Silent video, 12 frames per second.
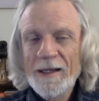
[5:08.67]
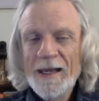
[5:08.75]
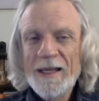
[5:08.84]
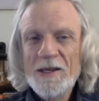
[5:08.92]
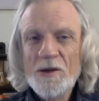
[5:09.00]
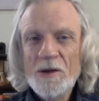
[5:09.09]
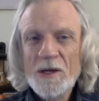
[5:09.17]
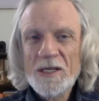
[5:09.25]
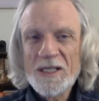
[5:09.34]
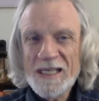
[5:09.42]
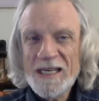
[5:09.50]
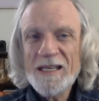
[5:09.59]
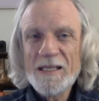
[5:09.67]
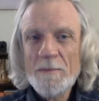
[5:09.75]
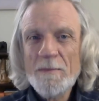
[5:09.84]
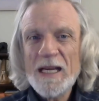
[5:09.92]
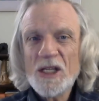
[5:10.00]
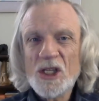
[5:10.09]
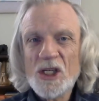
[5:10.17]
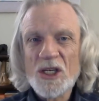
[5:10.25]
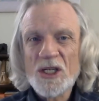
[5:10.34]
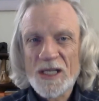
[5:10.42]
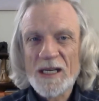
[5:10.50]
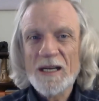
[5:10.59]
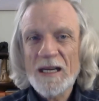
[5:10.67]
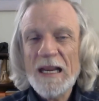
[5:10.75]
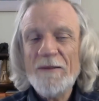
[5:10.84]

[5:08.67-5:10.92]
And you can see dimensions in it,